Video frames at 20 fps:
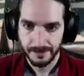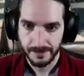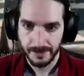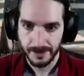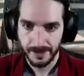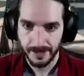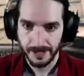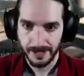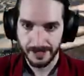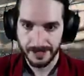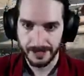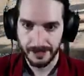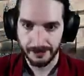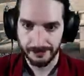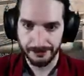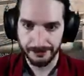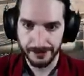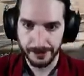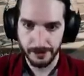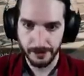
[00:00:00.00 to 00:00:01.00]
Gotta get our
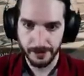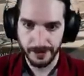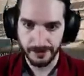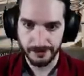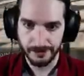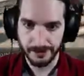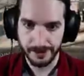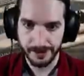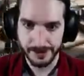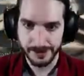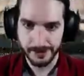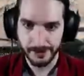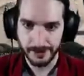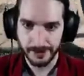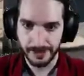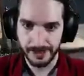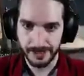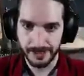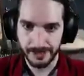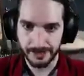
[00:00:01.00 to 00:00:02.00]
feet wet for this
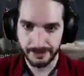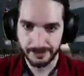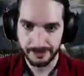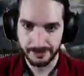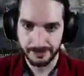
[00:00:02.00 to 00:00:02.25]
one again.